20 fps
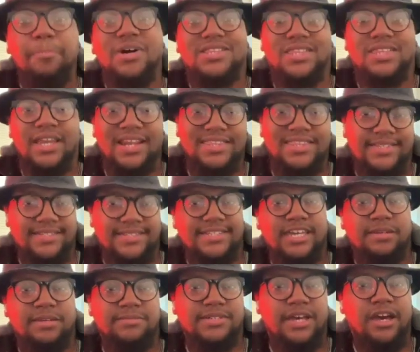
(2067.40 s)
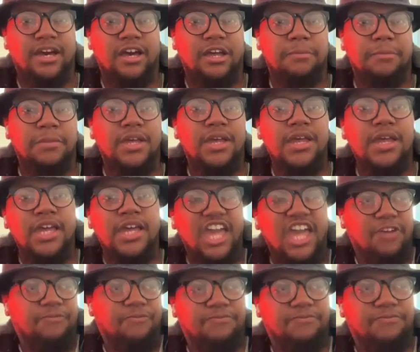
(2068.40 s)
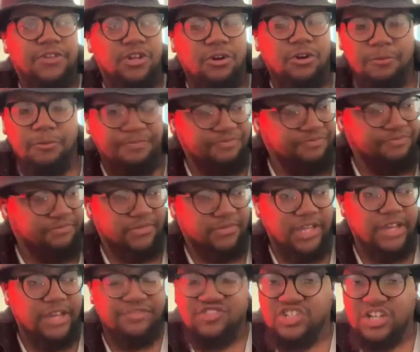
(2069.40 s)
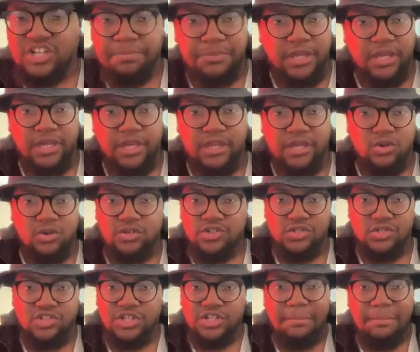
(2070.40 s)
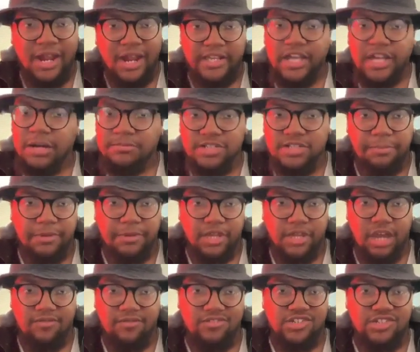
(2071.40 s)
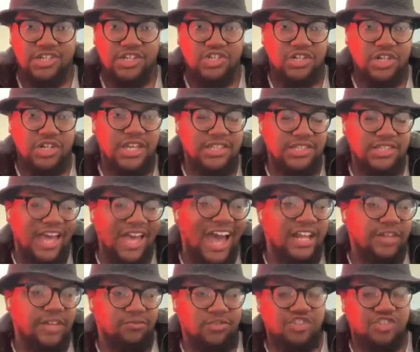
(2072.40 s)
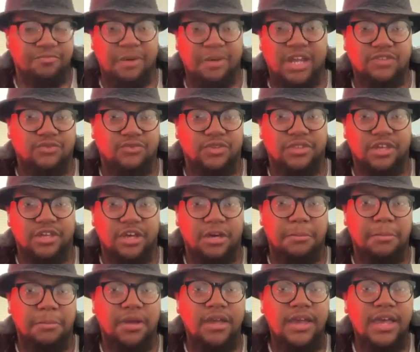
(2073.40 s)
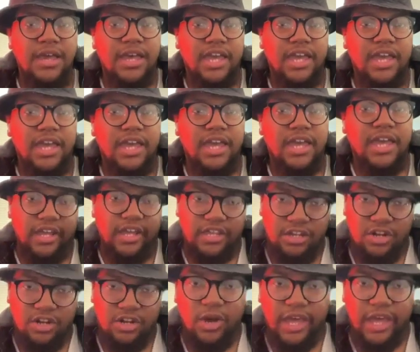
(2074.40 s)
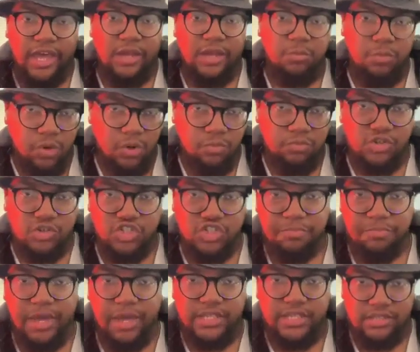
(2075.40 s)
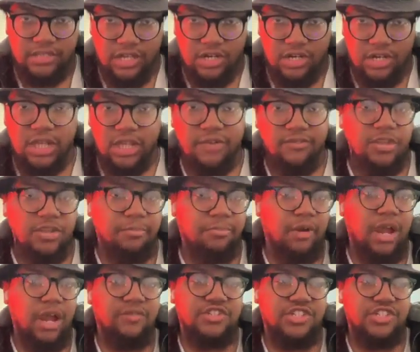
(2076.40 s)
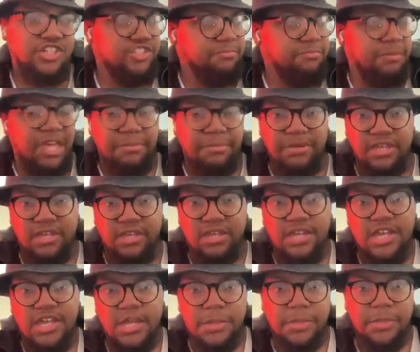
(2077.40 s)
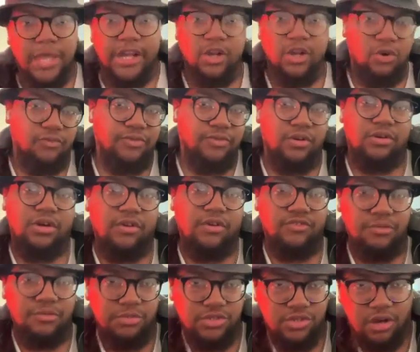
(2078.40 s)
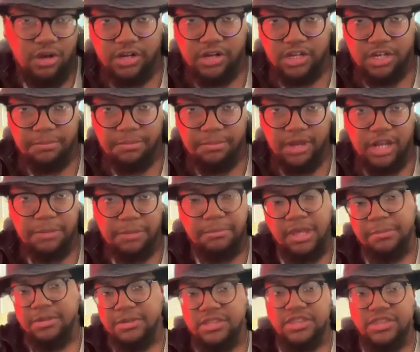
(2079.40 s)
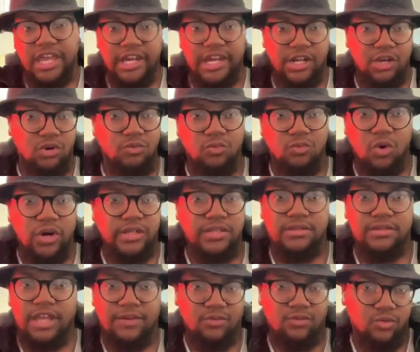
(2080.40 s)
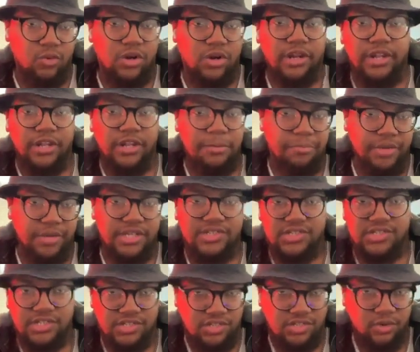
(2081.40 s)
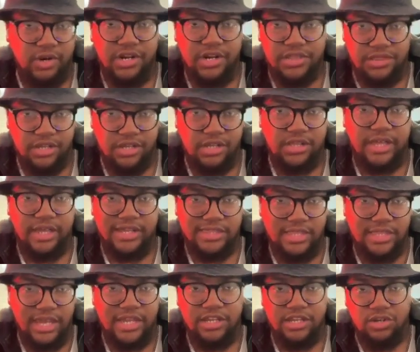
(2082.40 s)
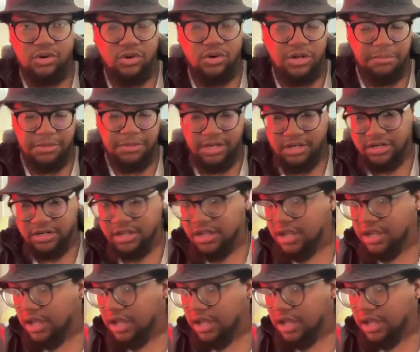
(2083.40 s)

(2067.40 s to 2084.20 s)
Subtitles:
but then at the same time, if if something or somebody comes up in conversation, out of respect for them, it's like, hey, well, respect their level of privacy, because maybe they don't feel comfortable talking about it. Maybe they don't want everyone in the business or anything like that. You know what I mean?